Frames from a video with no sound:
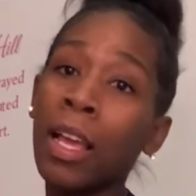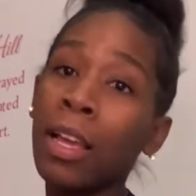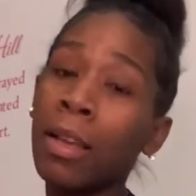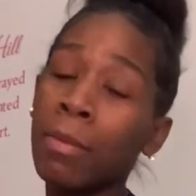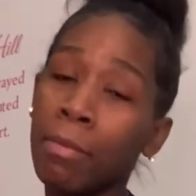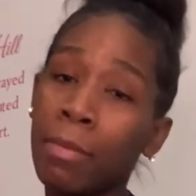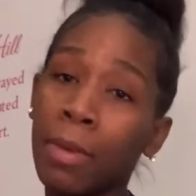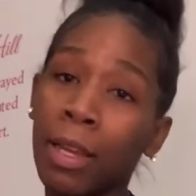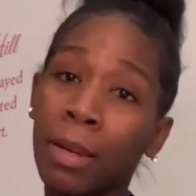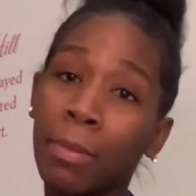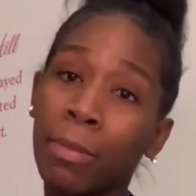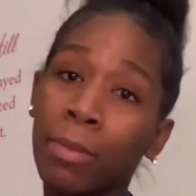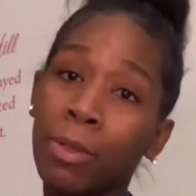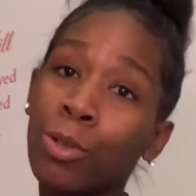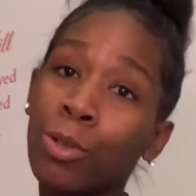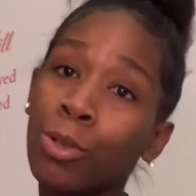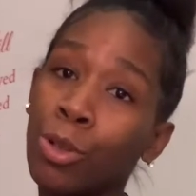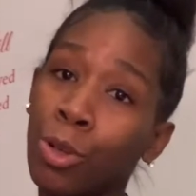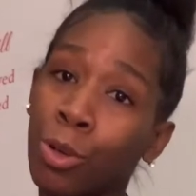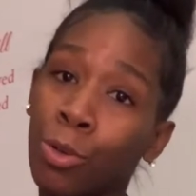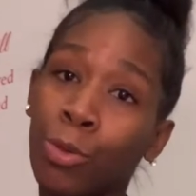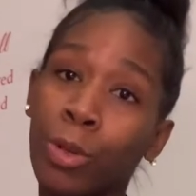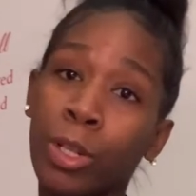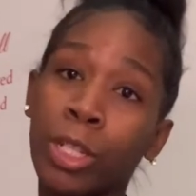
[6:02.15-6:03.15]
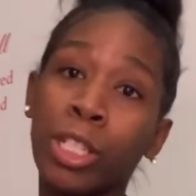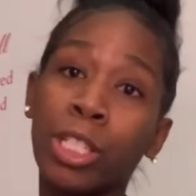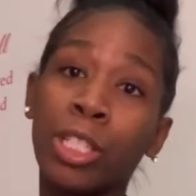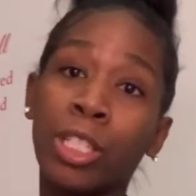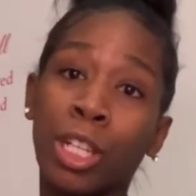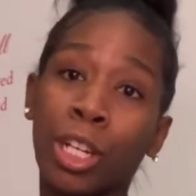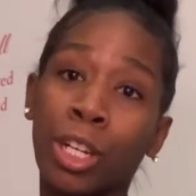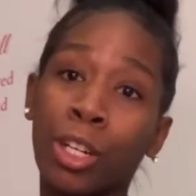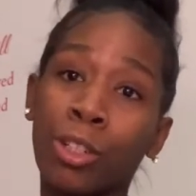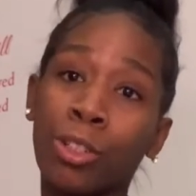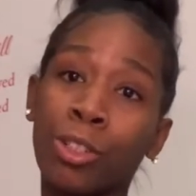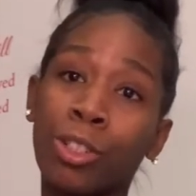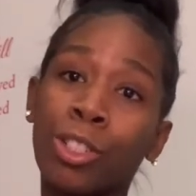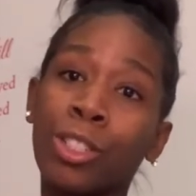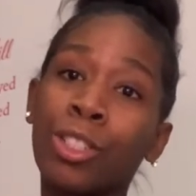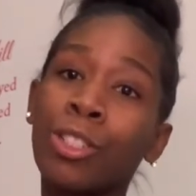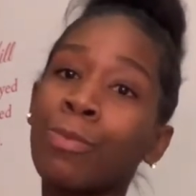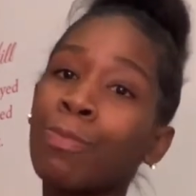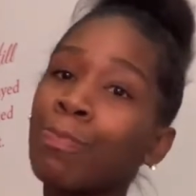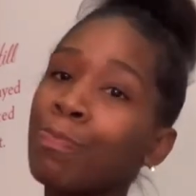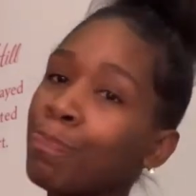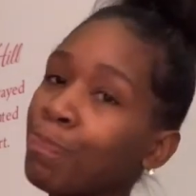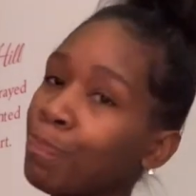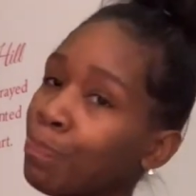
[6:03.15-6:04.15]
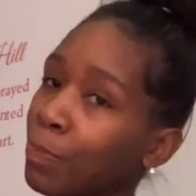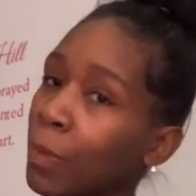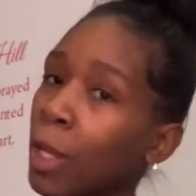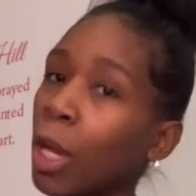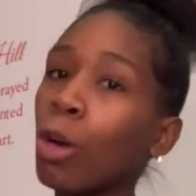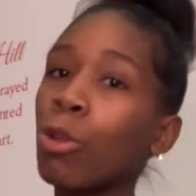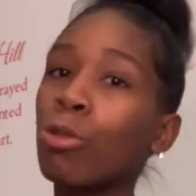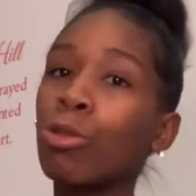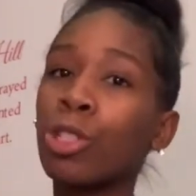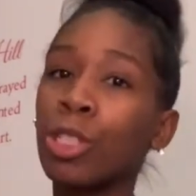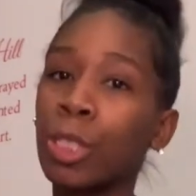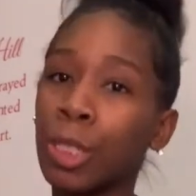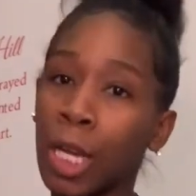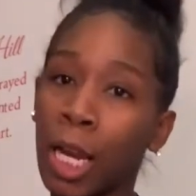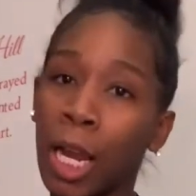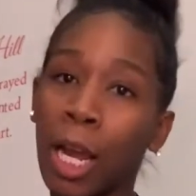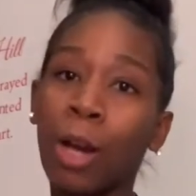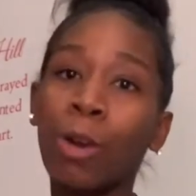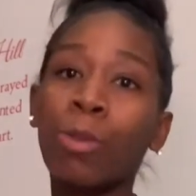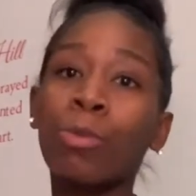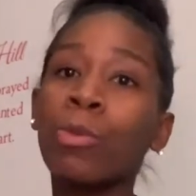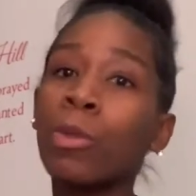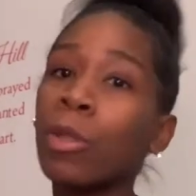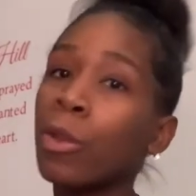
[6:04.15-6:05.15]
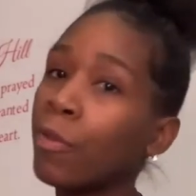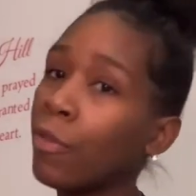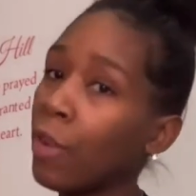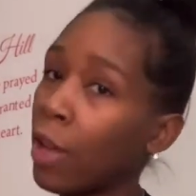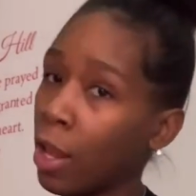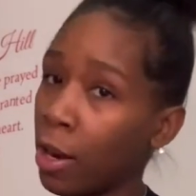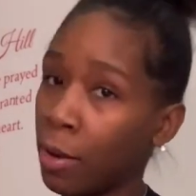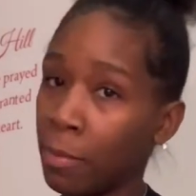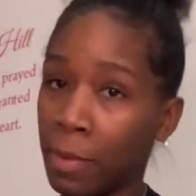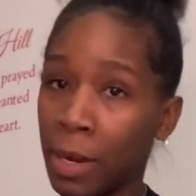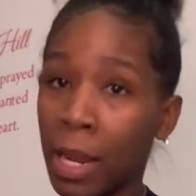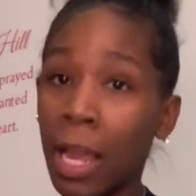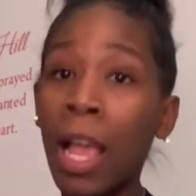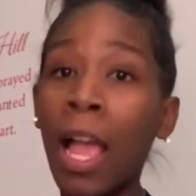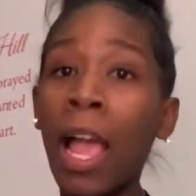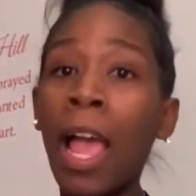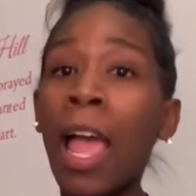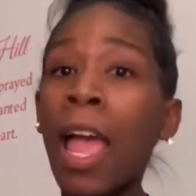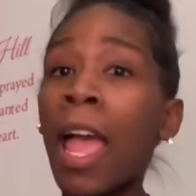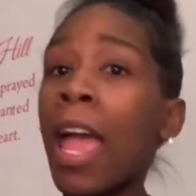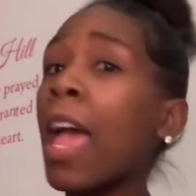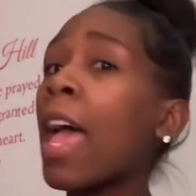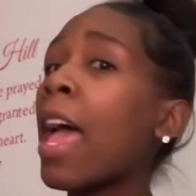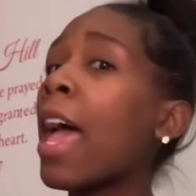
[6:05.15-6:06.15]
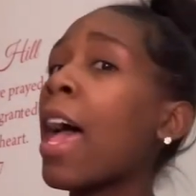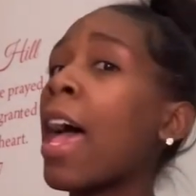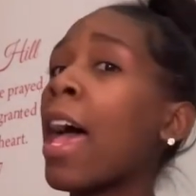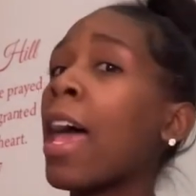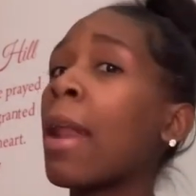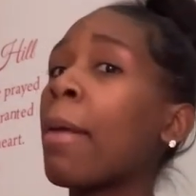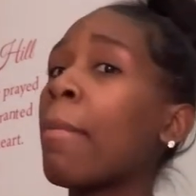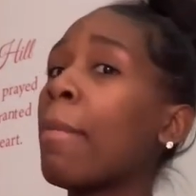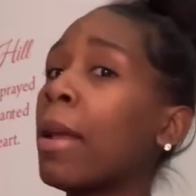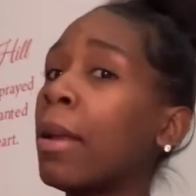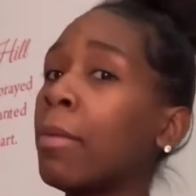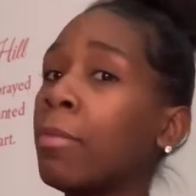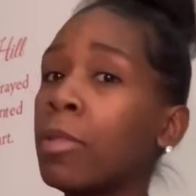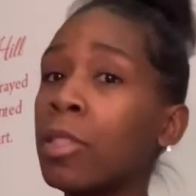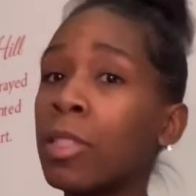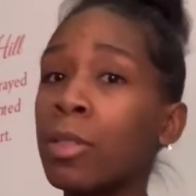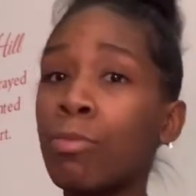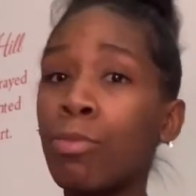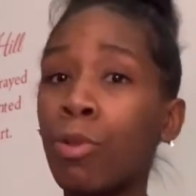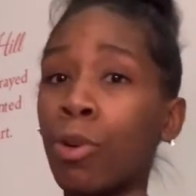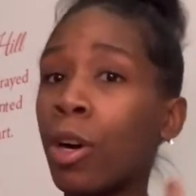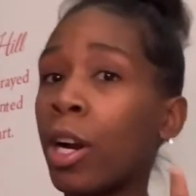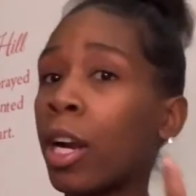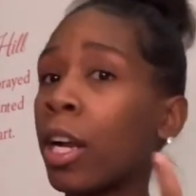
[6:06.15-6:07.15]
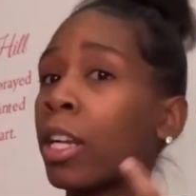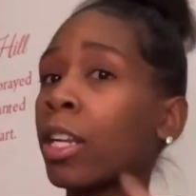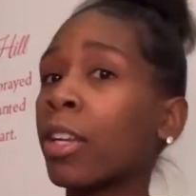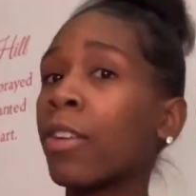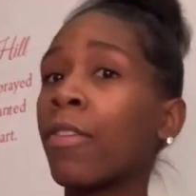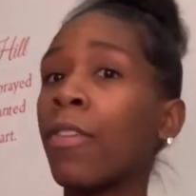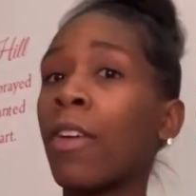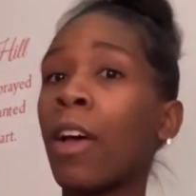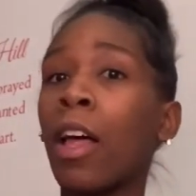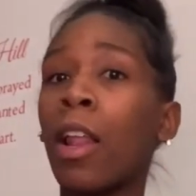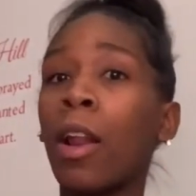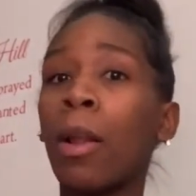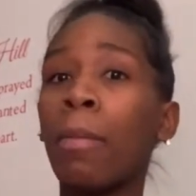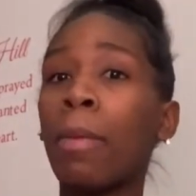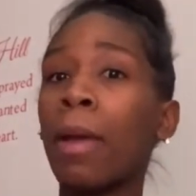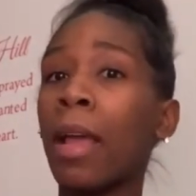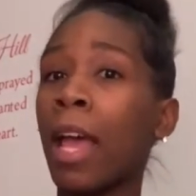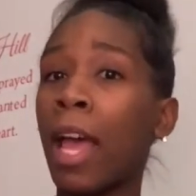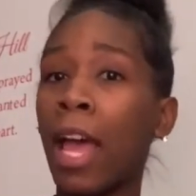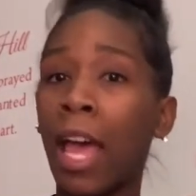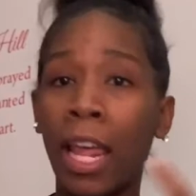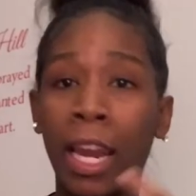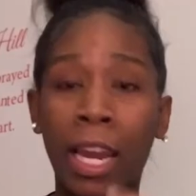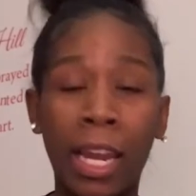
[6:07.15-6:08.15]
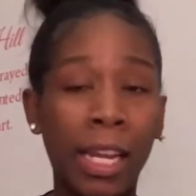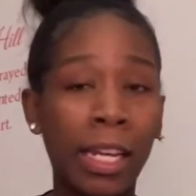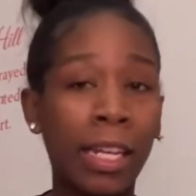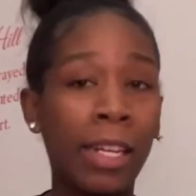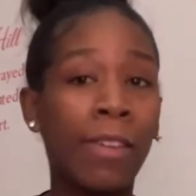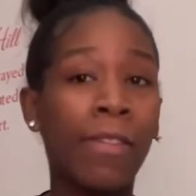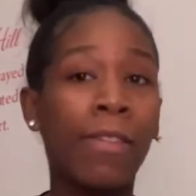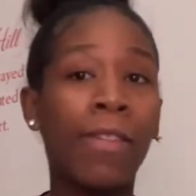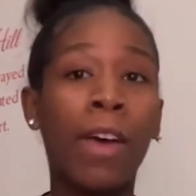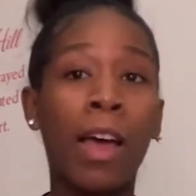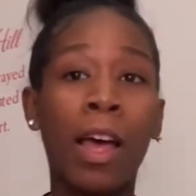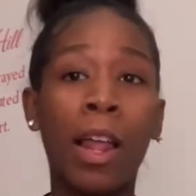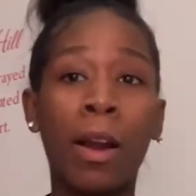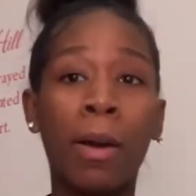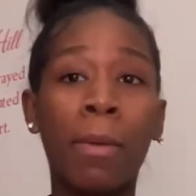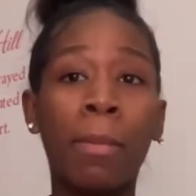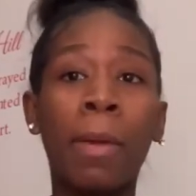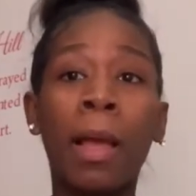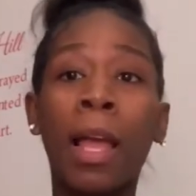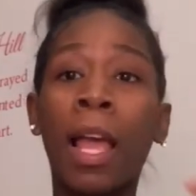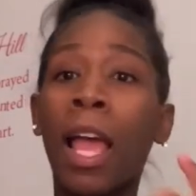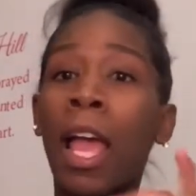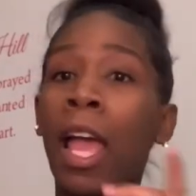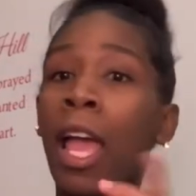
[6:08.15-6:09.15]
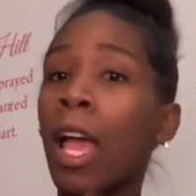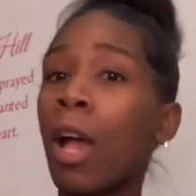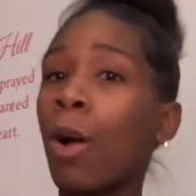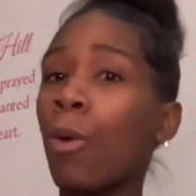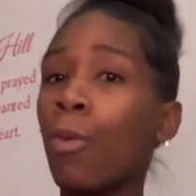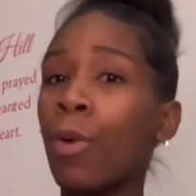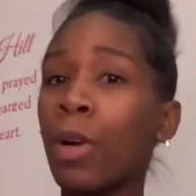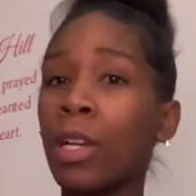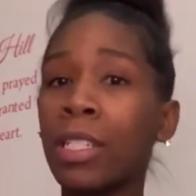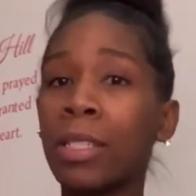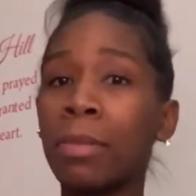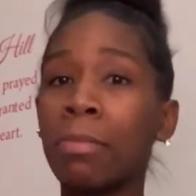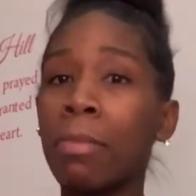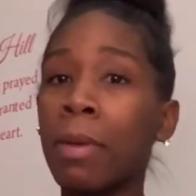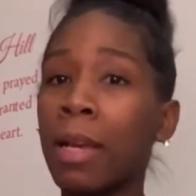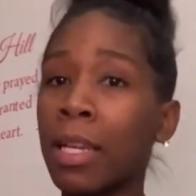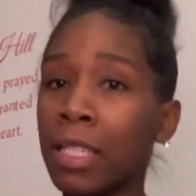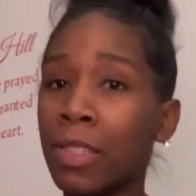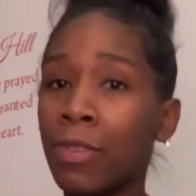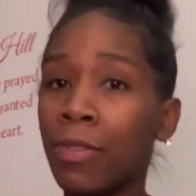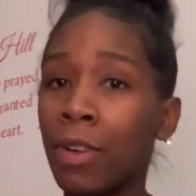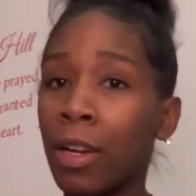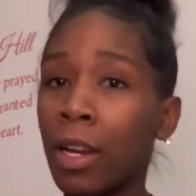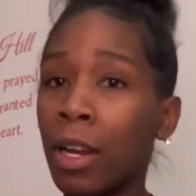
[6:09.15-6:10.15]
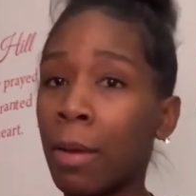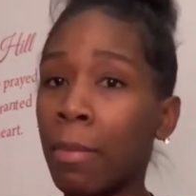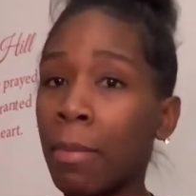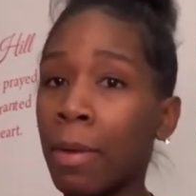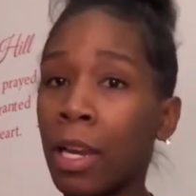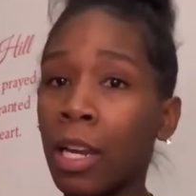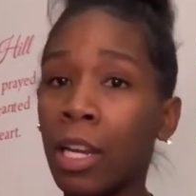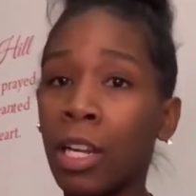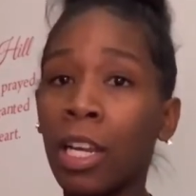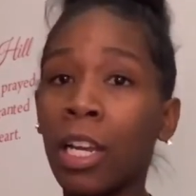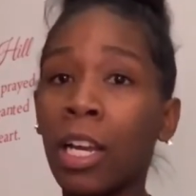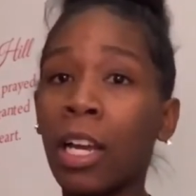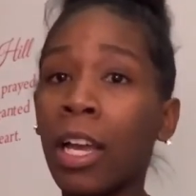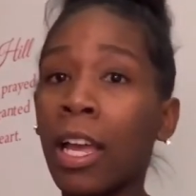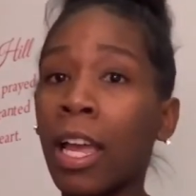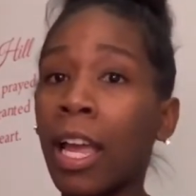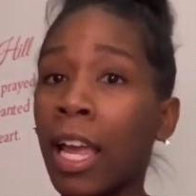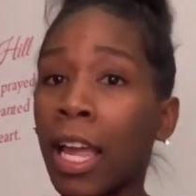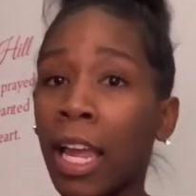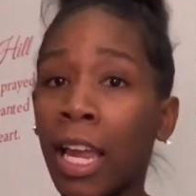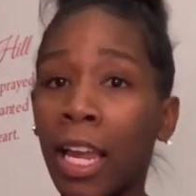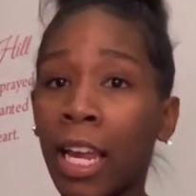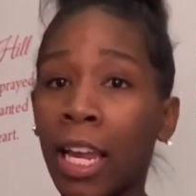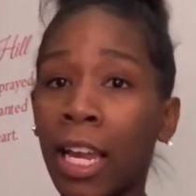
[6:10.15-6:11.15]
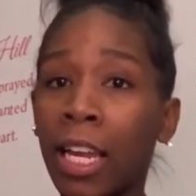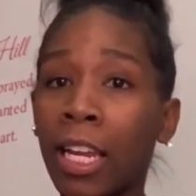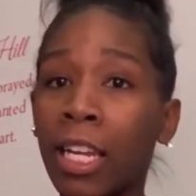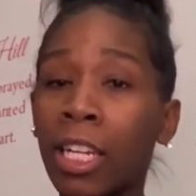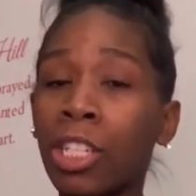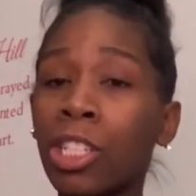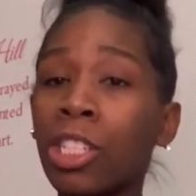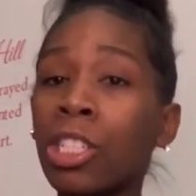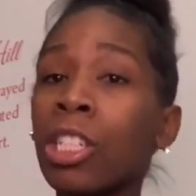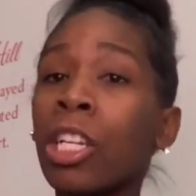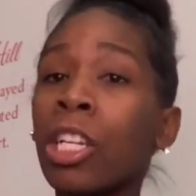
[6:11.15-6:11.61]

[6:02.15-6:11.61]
baby, your research on child development and how the baby's brain develop and how they develop and what's best for them at a young age.